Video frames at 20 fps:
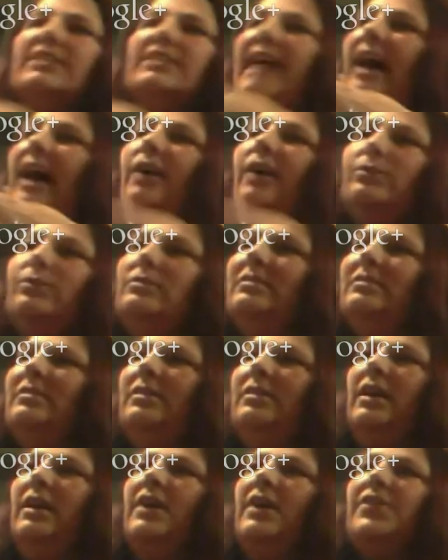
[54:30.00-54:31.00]
out.
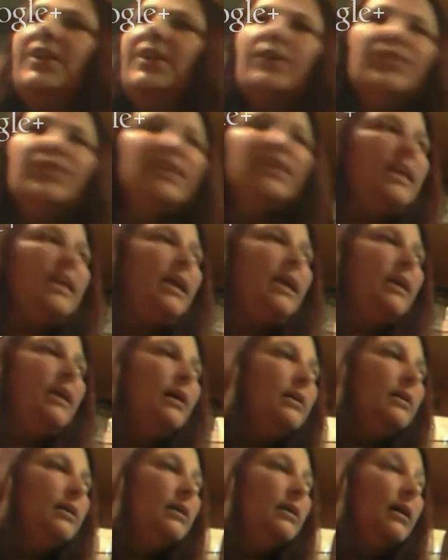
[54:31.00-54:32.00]
They're thinking
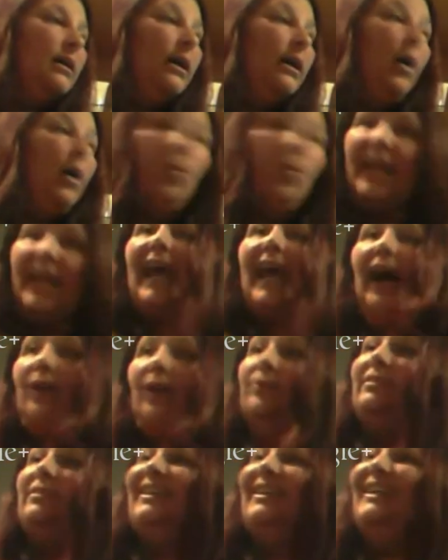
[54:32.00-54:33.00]
a week
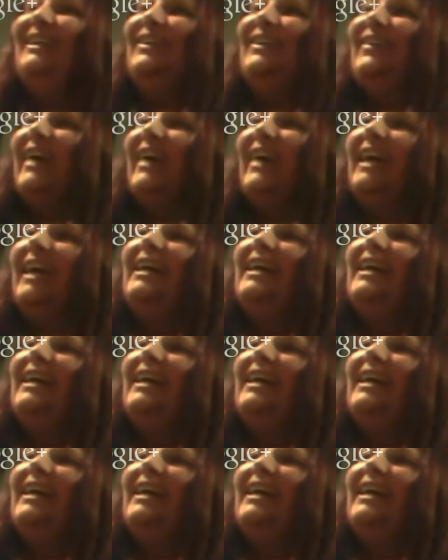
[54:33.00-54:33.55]
out, okay?